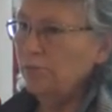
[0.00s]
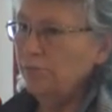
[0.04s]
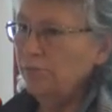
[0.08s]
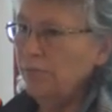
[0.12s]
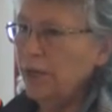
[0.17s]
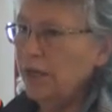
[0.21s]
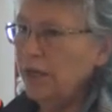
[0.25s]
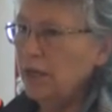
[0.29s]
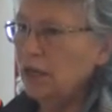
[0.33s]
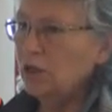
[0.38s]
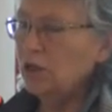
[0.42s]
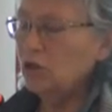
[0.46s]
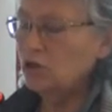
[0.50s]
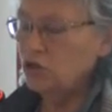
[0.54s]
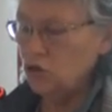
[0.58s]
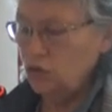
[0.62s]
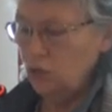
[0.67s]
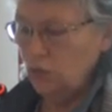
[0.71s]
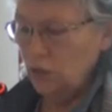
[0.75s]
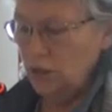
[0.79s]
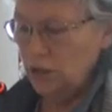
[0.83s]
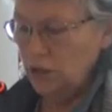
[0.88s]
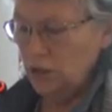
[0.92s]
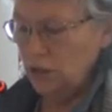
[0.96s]
making a
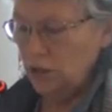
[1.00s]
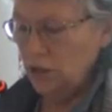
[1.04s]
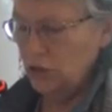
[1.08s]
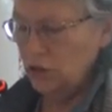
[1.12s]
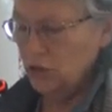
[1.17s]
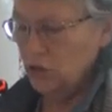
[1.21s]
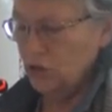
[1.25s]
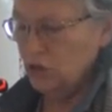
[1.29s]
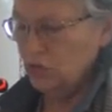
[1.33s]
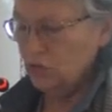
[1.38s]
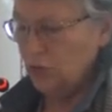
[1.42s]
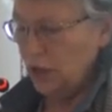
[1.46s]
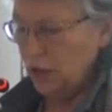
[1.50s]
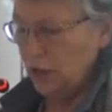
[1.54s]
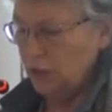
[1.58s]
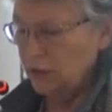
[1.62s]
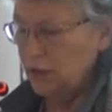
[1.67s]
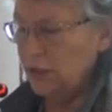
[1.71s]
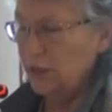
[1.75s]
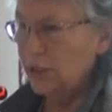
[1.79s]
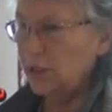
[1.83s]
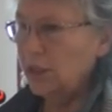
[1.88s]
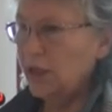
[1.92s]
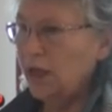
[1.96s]
choice,
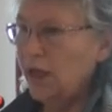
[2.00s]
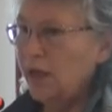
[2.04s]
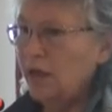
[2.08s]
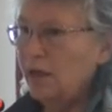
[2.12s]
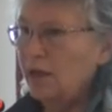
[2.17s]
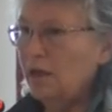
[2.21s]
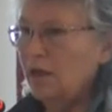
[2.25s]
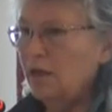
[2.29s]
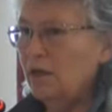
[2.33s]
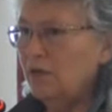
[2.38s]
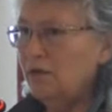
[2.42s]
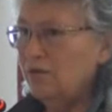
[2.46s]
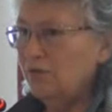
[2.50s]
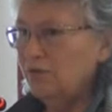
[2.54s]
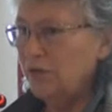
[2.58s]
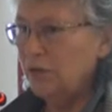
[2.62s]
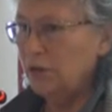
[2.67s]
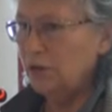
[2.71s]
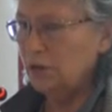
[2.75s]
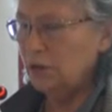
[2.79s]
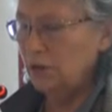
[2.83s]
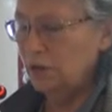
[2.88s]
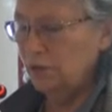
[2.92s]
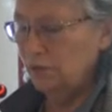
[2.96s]
constructing an
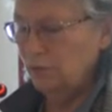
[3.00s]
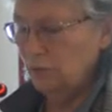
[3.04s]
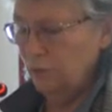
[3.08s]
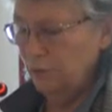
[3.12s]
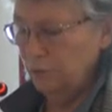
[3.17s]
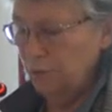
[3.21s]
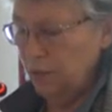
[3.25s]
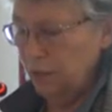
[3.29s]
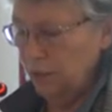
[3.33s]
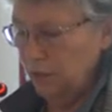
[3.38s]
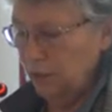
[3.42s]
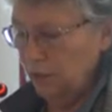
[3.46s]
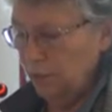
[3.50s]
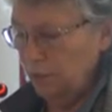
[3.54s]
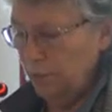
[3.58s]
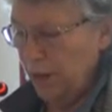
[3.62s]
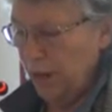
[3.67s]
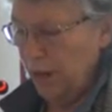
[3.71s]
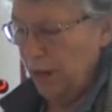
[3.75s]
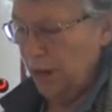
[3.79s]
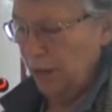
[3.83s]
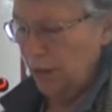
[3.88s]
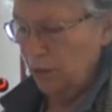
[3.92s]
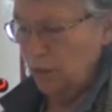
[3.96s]
infinitely repeating
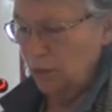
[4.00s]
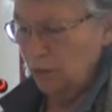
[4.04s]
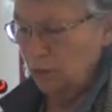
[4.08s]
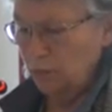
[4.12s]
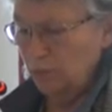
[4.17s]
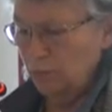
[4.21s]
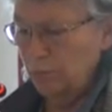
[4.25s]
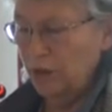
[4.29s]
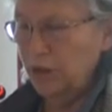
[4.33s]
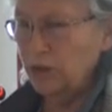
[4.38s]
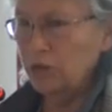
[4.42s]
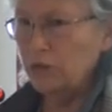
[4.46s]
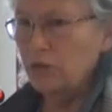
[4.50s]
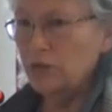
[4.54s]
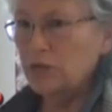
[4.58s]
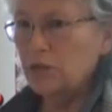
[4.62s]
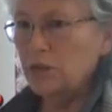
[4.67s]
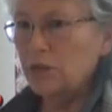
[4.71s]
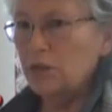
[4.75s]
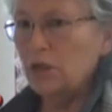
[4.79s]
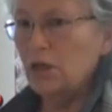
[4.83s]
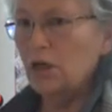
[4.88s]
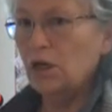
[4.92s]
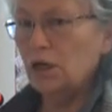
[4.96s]
pattern by
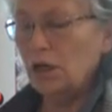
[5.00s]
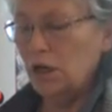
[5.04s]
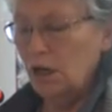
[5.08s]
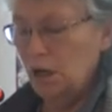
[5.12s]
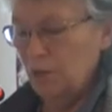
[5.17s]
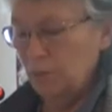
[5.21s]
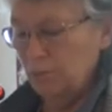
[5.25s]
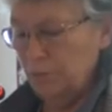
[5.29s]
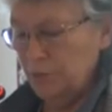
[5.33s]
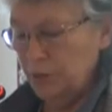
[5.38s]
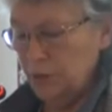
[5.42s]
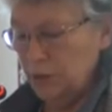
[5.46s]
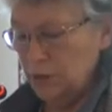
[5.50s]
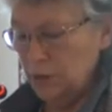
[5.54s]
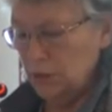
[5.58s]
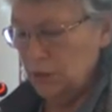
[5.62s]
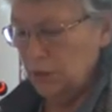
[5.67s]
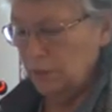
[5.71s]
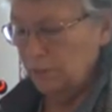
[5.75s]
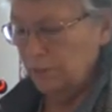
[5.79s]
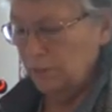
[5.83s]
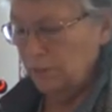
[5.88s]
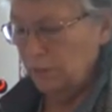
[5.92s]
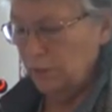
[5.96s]
using a
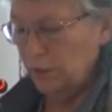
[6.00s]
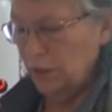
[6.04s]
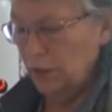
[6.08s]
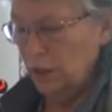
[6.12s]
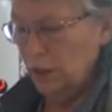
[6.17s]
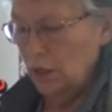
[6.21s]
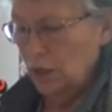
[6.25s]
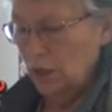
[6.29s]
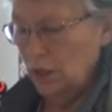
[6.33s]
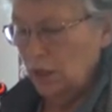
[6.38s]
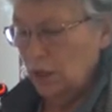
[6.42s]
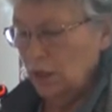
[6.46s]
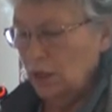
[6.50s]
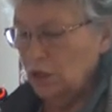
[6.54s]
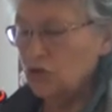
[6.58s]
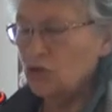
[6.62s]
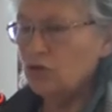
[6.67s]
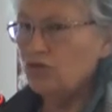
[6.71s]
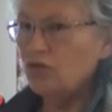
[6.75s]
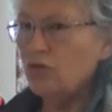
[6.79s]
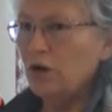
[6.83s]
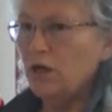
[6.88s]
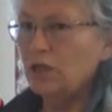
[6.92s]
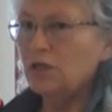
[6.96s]
compass,
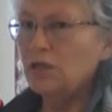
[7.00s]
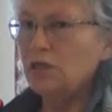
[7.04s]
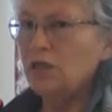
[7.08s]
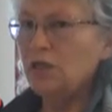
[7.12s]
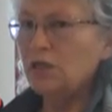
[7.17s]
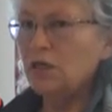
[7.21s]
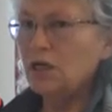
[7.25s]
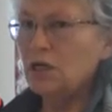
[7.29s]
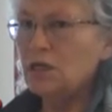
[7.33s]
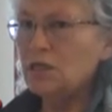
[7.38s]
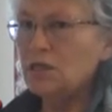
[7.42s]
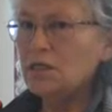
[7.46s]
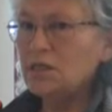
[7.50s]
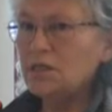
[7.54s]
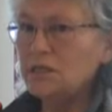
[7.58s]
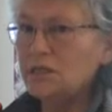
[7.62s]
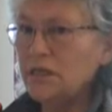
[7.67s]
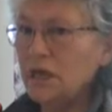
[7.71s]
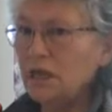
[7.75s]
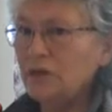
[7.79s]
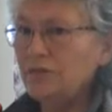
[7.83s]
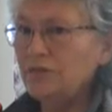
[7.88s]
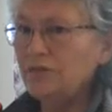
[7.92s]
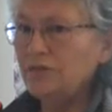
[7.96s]
constructing a
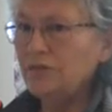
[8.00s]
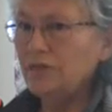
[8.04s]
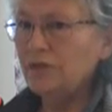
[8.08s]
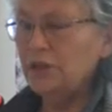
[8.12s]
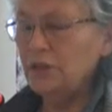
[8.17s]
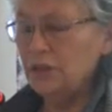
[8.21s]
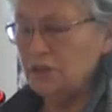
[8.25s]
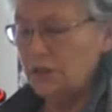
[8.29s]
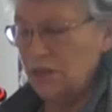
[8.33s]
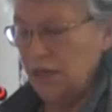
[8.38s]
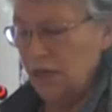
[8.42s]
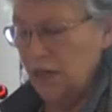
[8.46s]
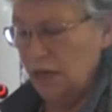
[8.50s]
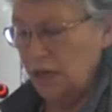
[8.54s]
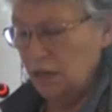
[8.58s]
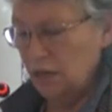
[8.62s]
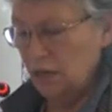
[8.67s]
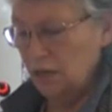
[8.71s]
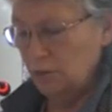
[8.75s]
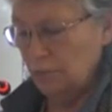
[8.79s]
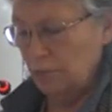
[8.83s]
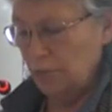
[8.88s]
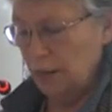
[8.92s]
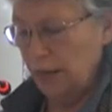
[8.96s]

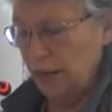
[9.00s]
self-contained